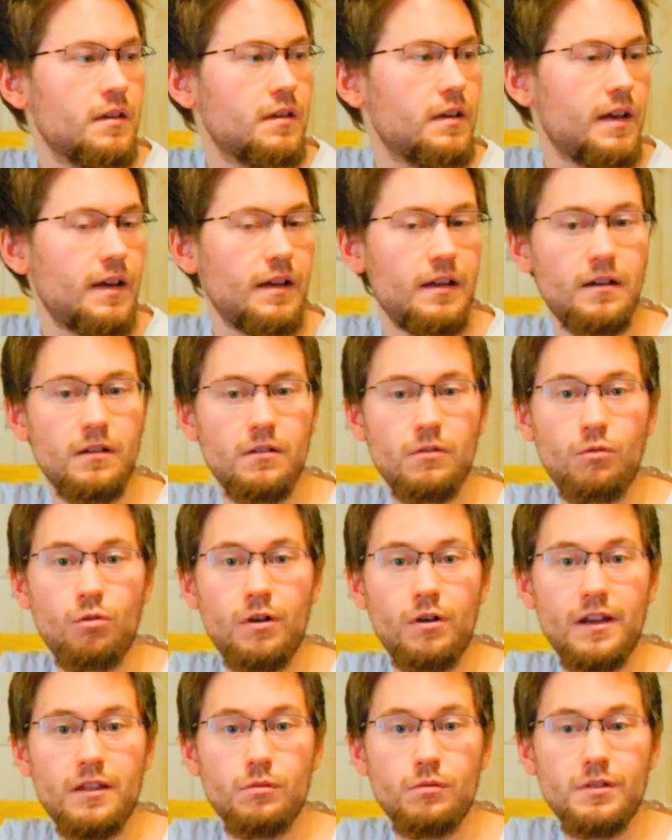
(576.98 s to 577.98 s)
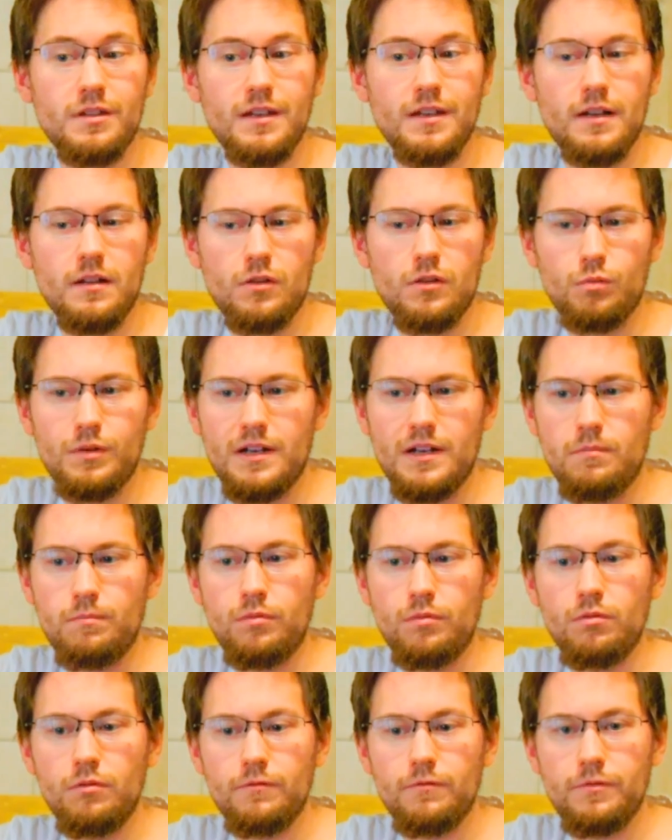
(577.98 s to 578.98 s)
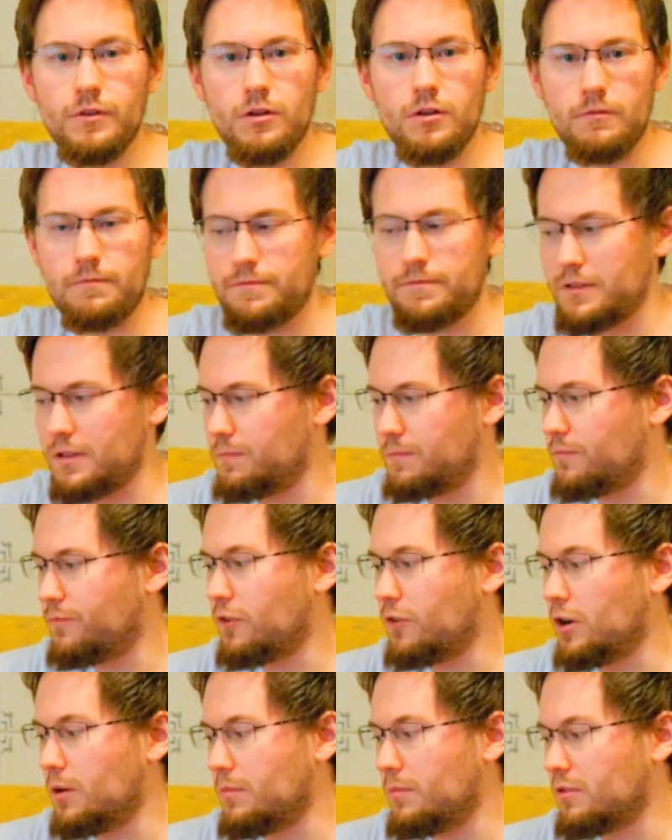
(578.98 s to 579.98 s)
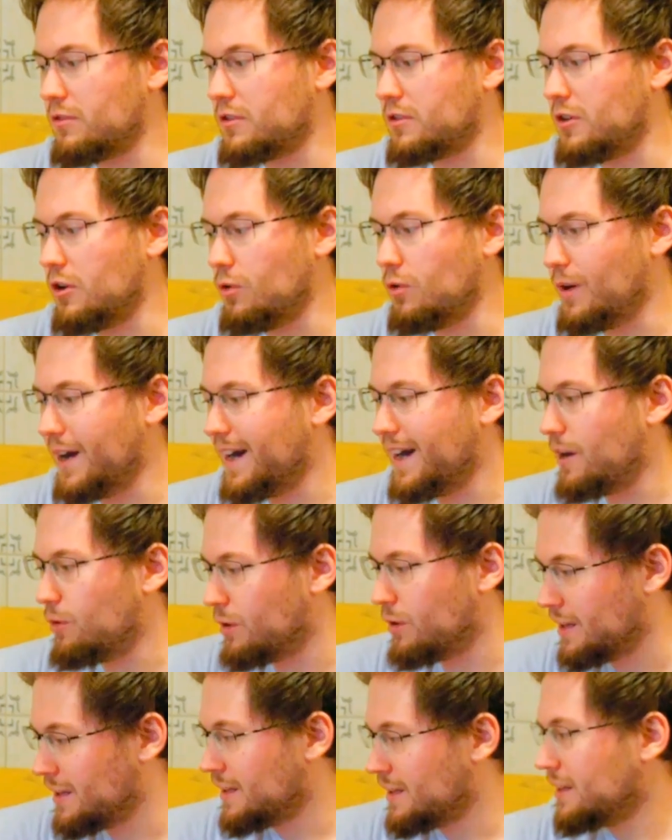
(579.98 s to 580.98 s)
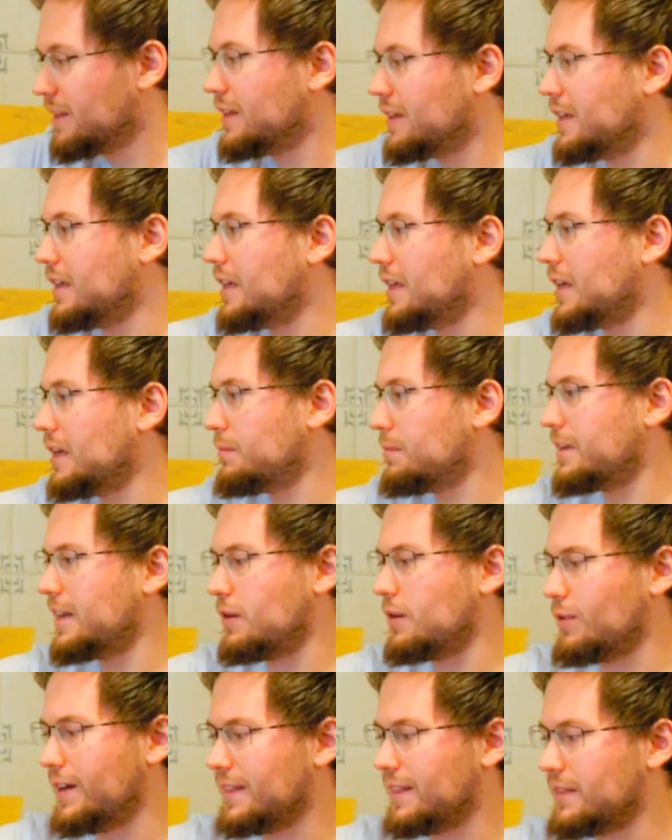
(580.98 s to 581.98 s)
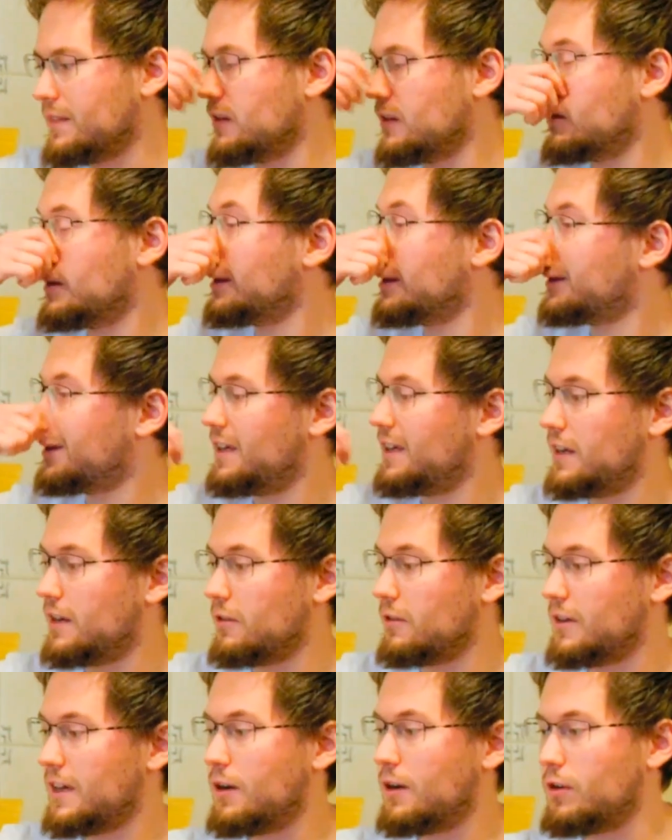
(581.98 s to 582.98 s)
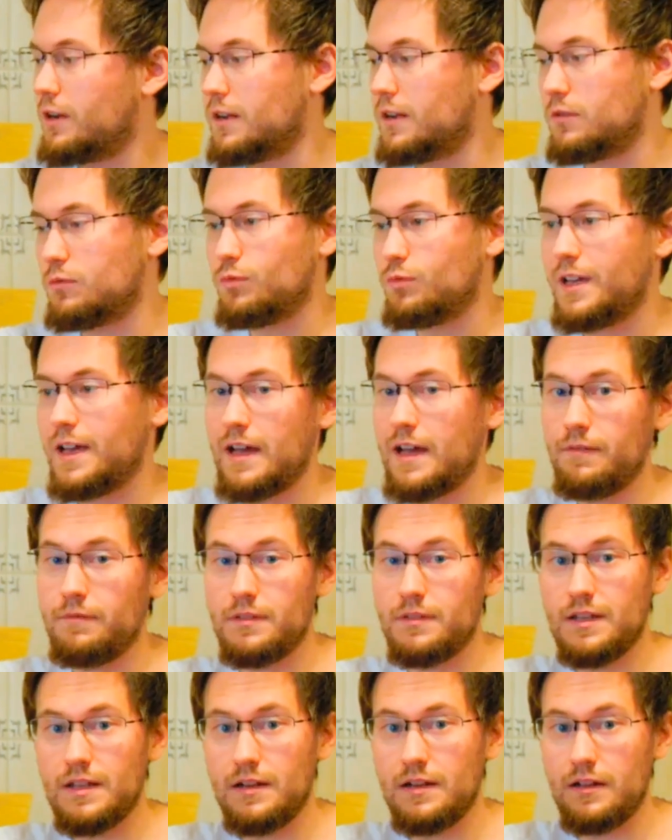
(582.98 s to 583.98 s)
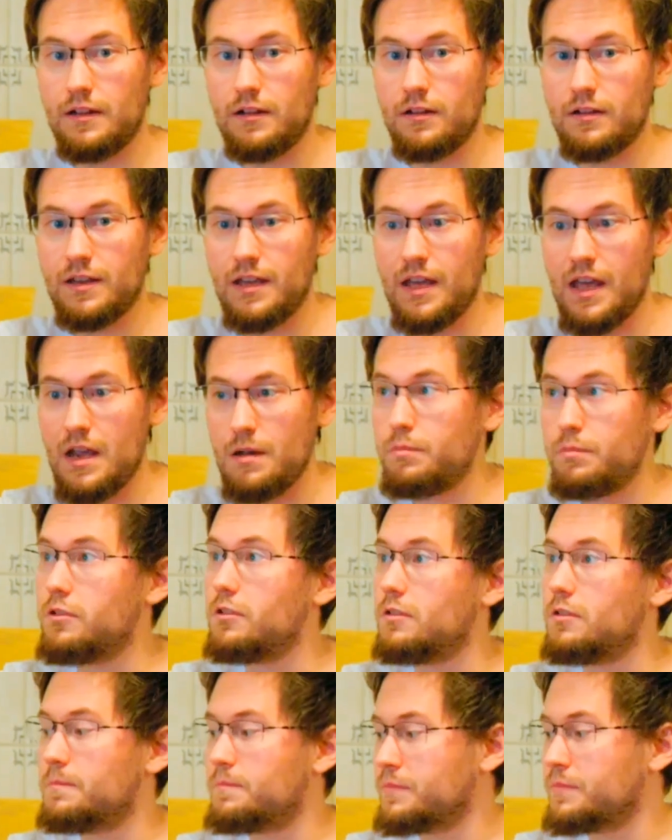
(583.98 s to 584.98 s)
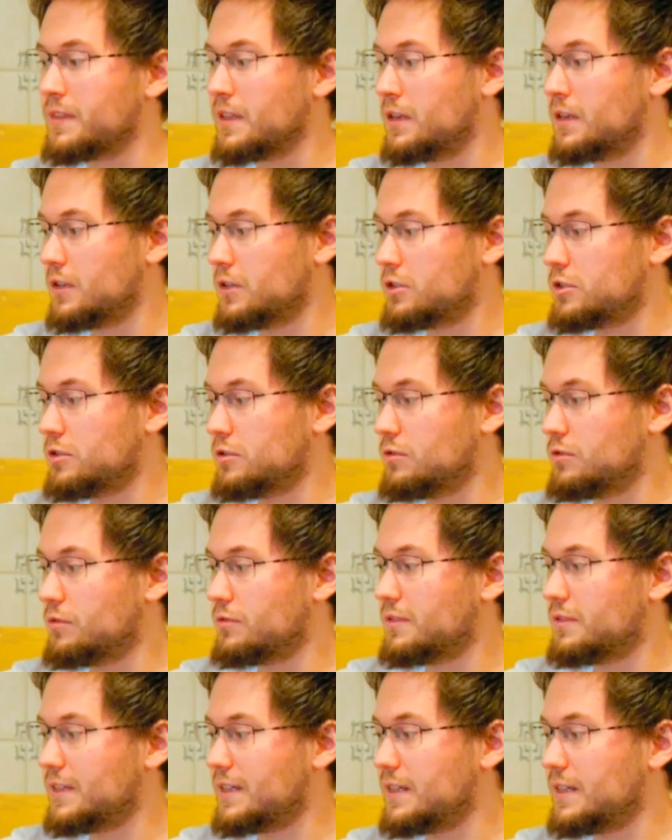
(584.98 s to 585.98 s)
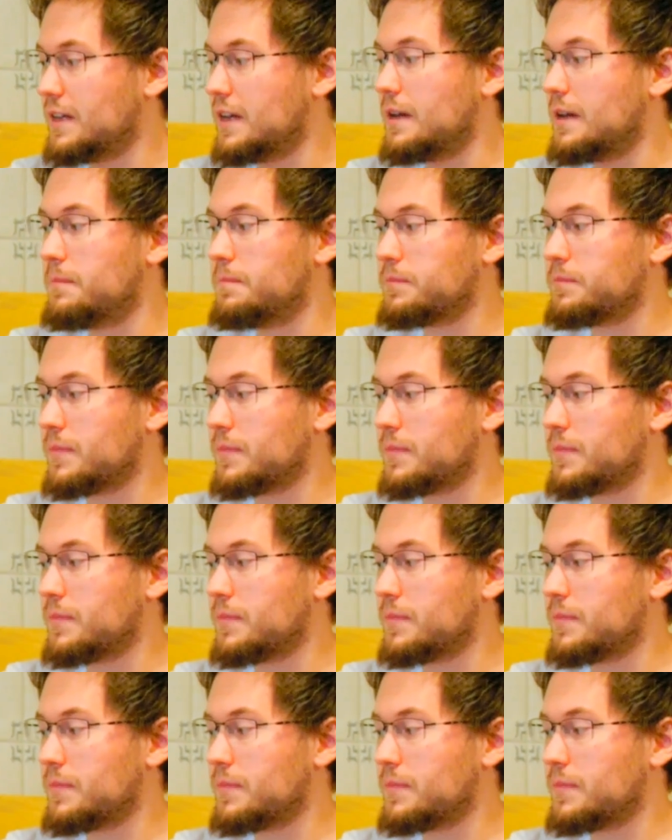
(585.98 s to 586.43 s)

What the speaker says: Or as we say in Sweden, bondförnuft, farmer's know-how. But anyway, you can see here now, and we have the little cable to the